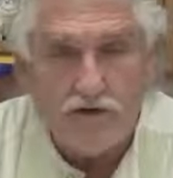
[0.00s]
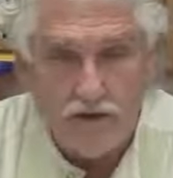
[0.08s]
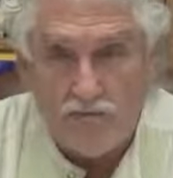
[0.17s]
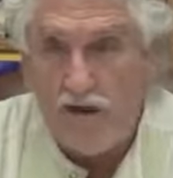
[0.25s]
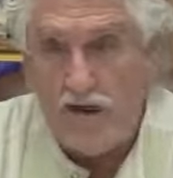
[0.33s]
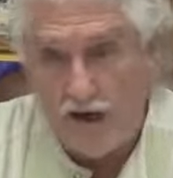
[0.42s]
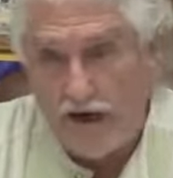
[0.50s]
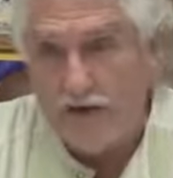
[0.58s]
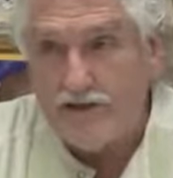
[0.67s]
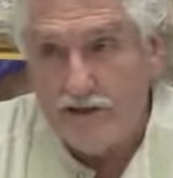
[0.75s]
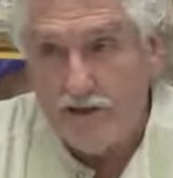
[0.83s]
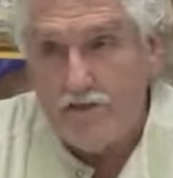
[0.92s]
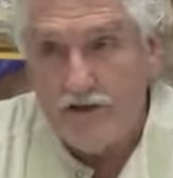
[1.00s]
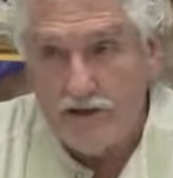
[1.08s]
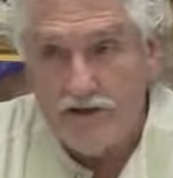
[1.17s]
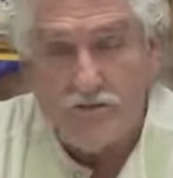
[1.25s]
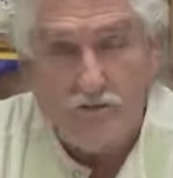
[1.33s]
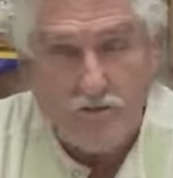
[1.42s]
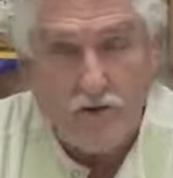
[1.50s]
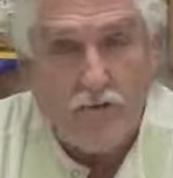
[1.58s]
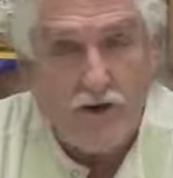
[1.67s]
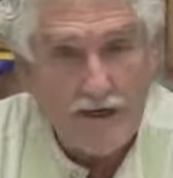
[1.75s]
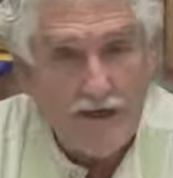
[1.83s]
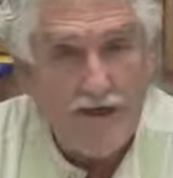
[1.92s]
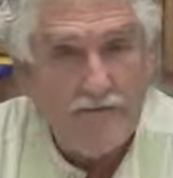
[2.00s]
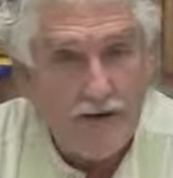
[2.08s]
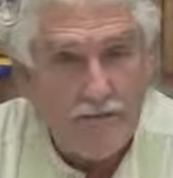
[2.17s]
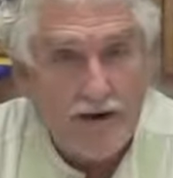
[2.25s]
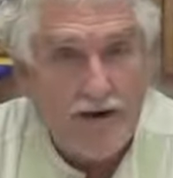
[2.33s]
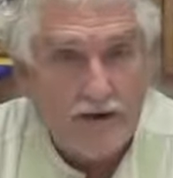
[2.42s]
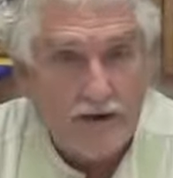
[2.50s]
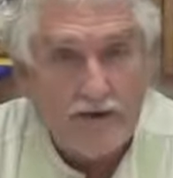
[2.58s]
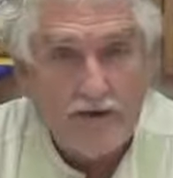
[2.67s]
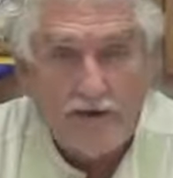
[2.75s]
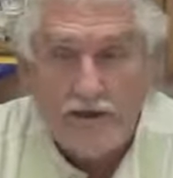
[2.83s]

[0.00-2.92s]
It's going to be a lot of generations before we can be better.